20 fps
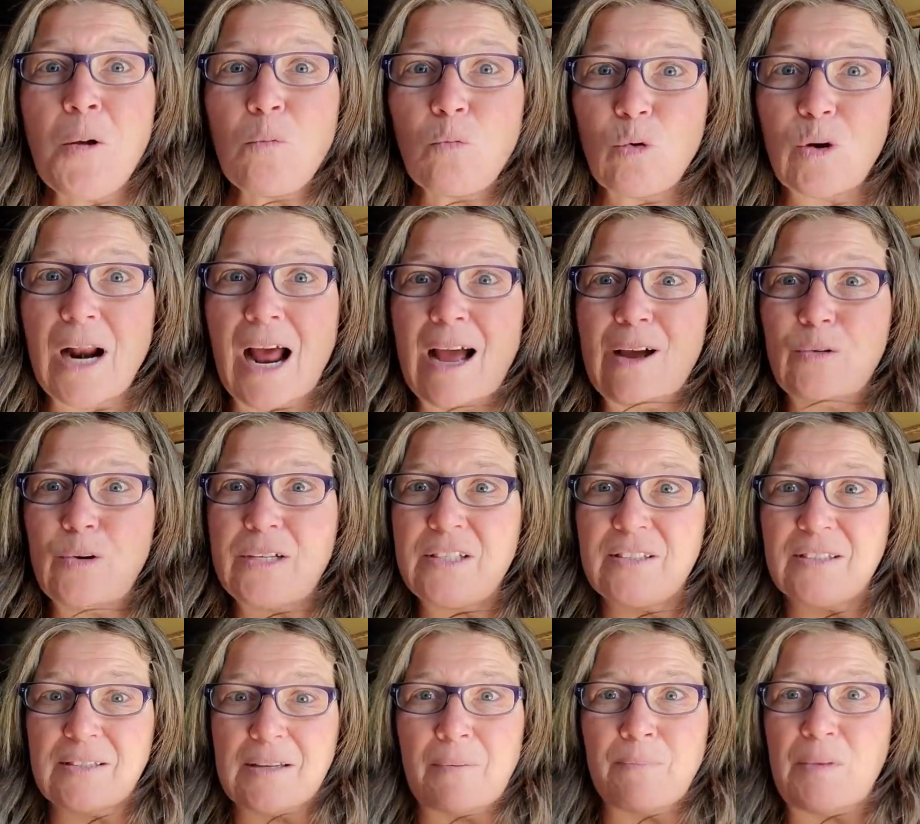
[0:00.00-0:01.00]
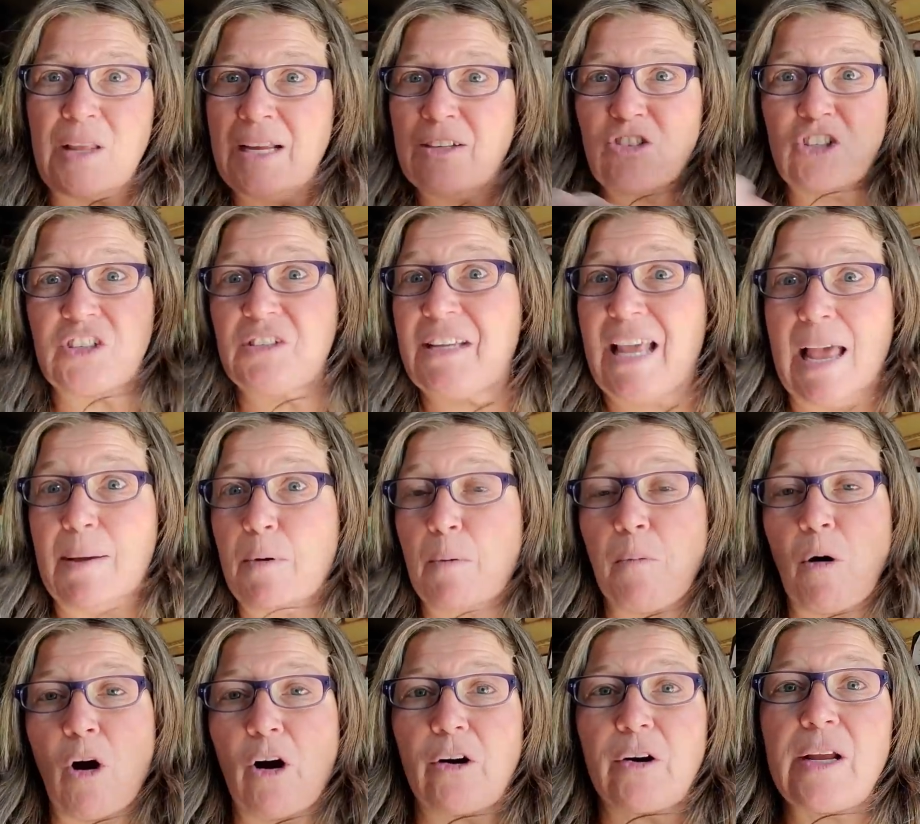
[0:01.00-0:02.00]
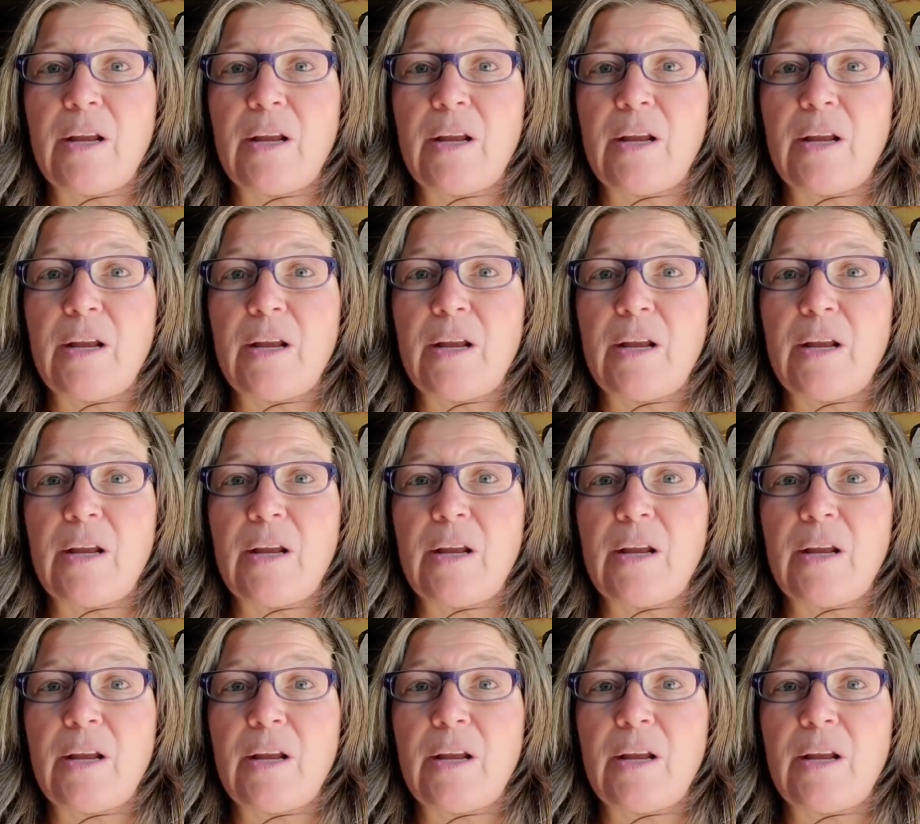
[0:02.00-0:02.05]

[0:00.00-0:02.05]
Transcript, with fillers: when I was, it just came apart.